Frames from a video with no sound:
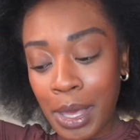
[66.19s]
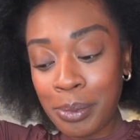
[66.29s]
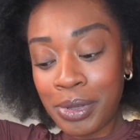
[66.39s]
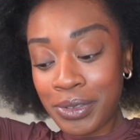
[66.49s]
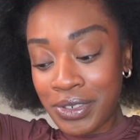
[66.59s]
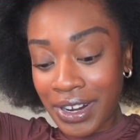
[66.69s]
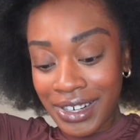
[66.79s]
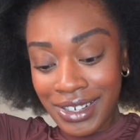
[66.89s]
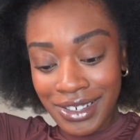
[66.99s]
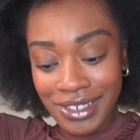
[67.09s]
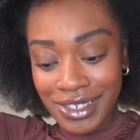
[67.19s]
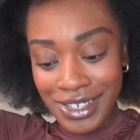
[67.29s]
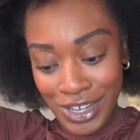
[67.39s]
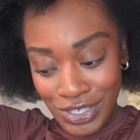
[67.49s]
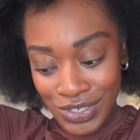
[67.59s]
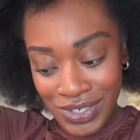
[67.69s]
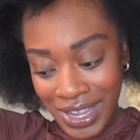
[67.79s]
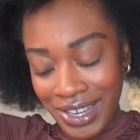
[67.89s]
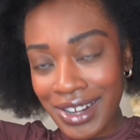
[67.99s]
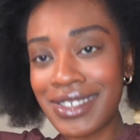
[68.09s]
I blow dried it
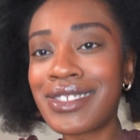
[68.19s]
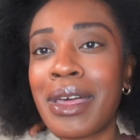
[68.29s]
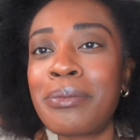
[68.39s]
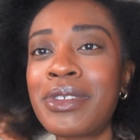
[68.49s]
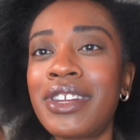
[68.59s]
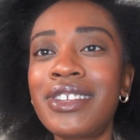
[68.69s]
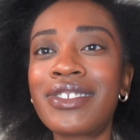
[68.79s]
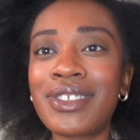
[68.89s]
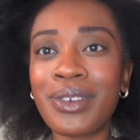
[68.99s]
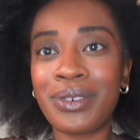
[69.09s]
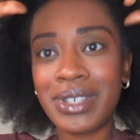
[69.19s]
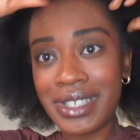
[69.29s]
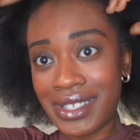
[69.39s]
yesterday and I slept in it, so it's